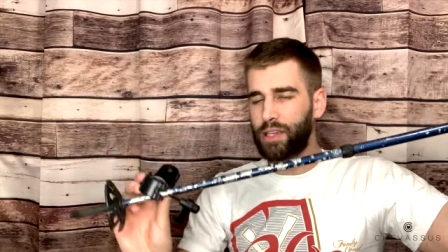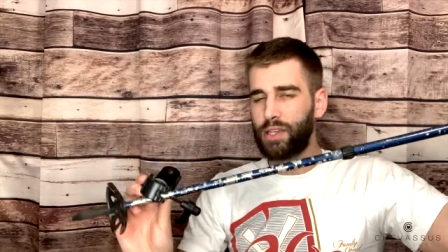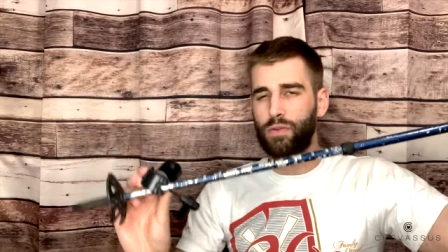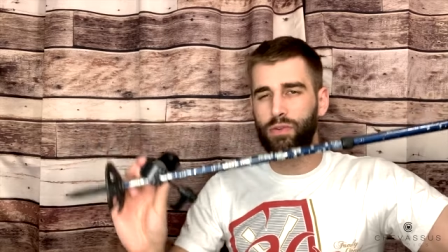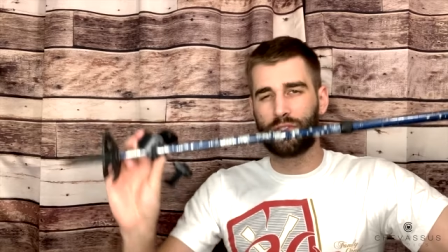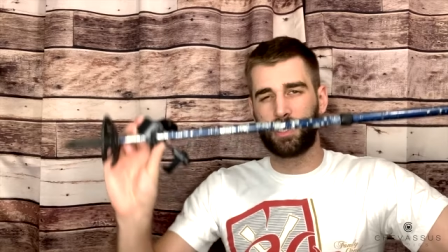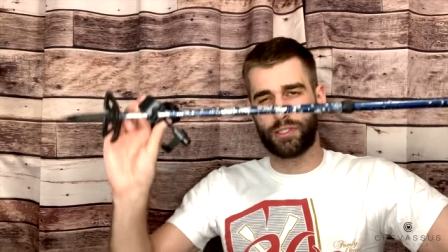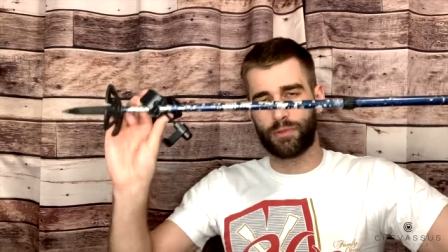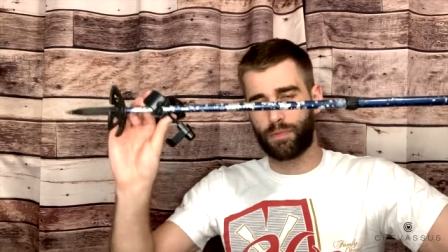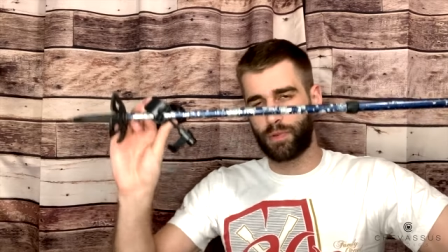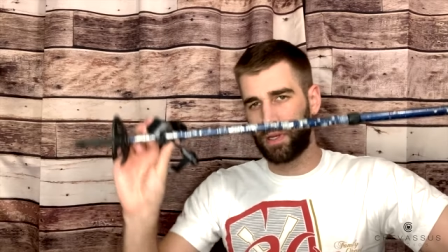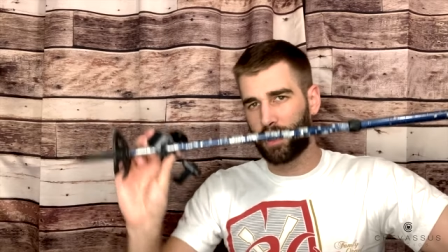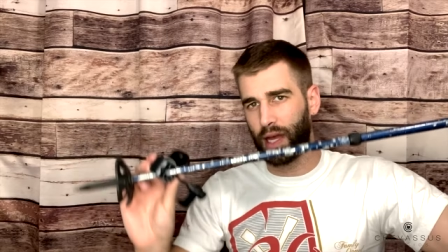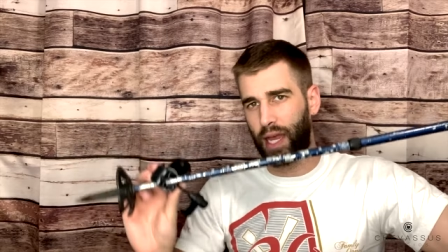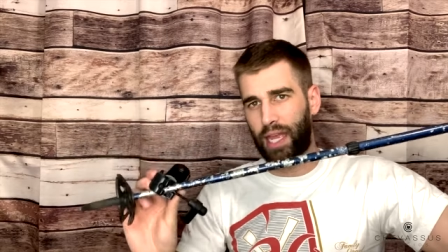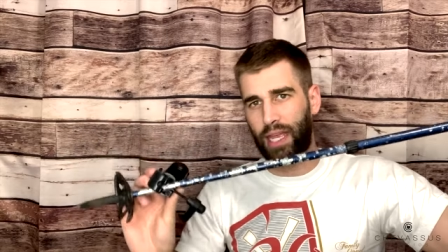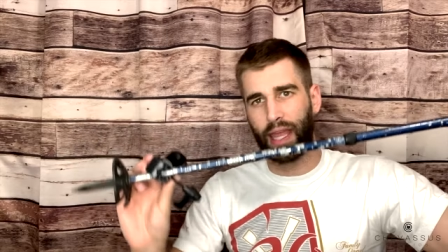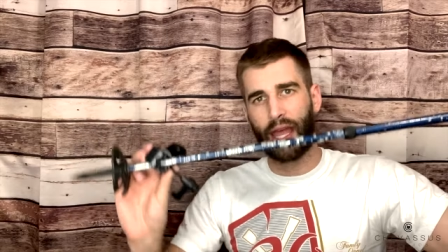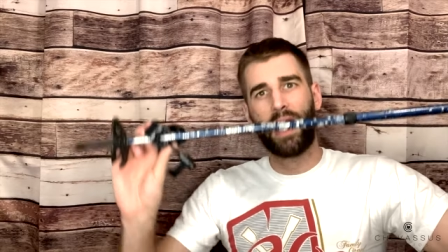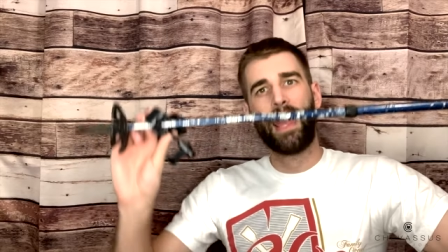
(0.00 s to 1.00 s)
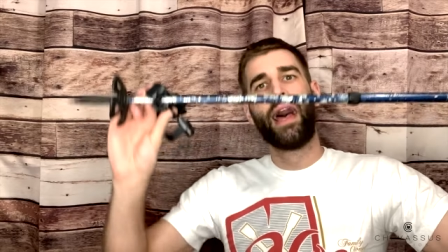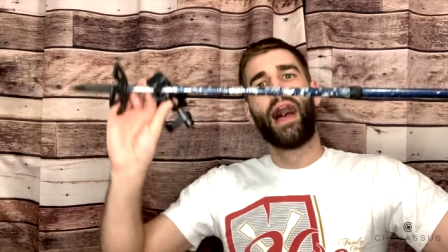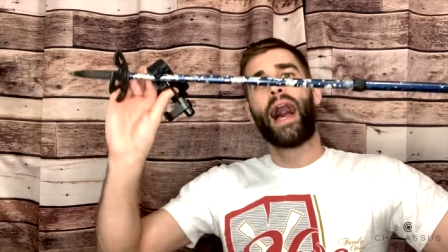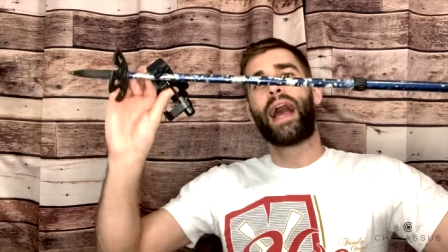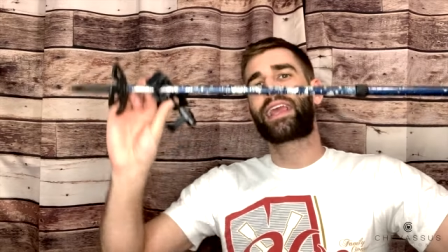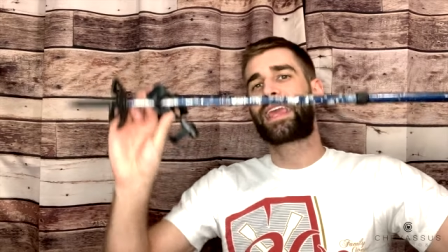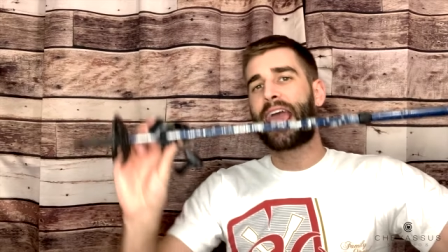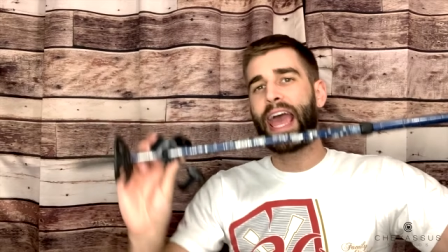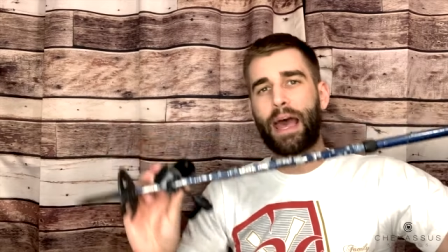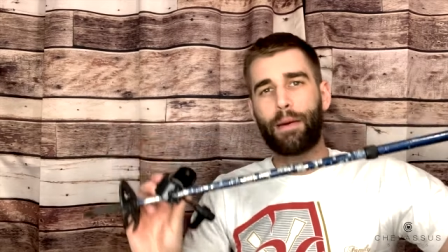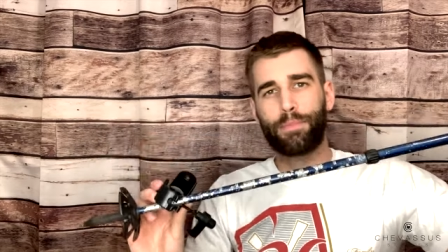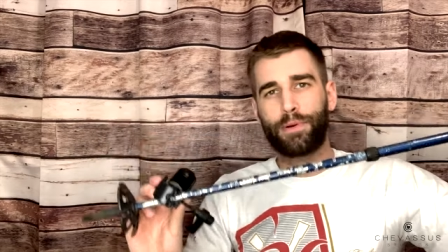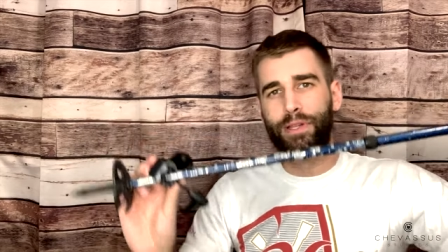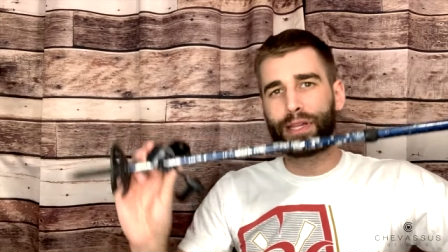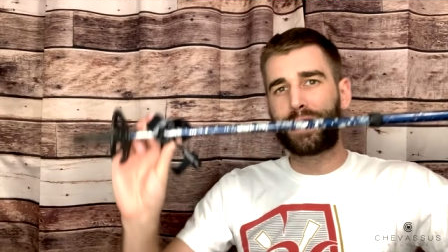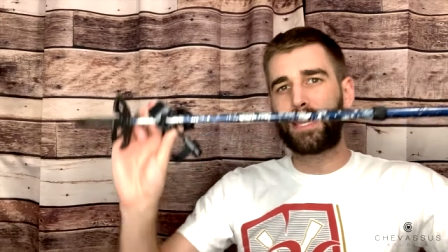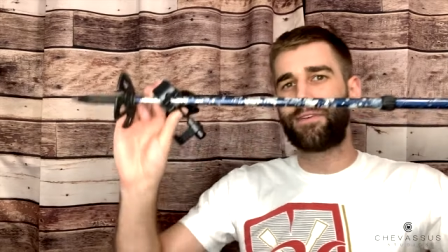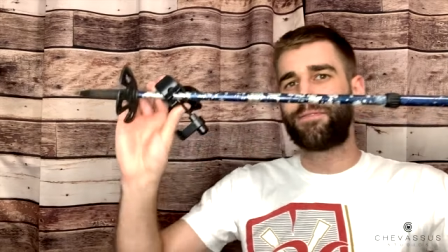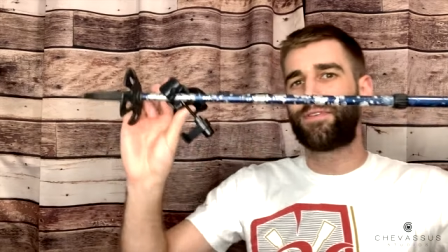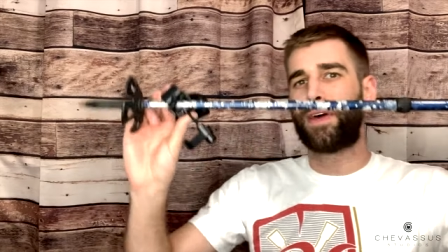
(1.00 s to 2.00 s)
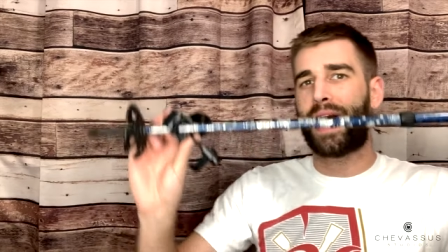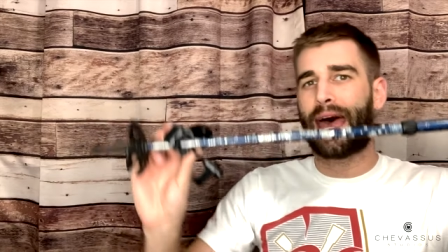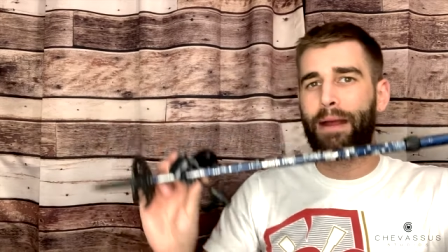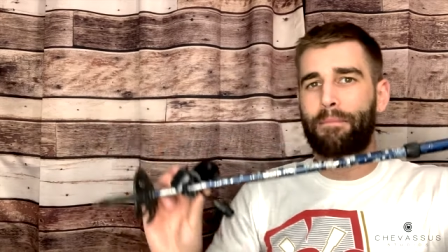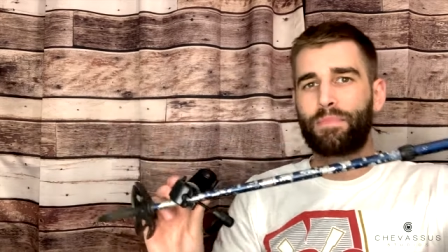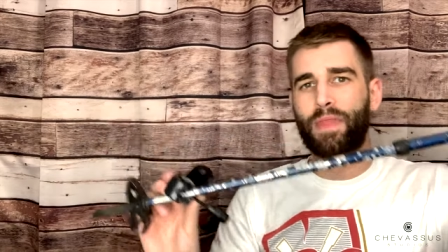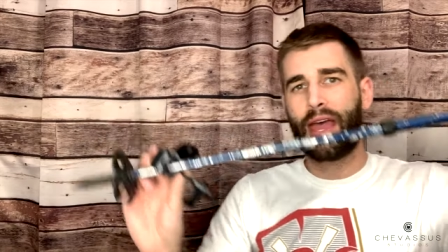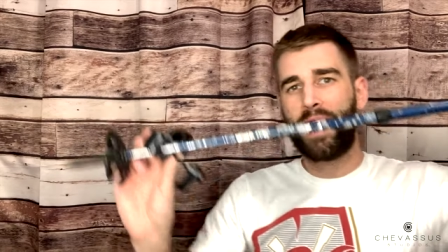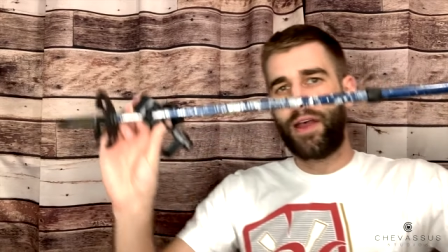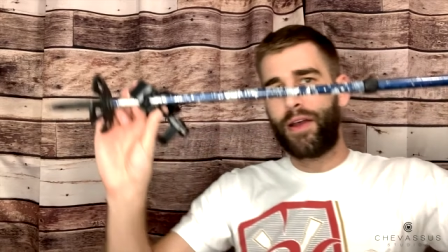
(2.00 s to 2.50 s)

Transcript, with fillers: You would just be like, I can't believe that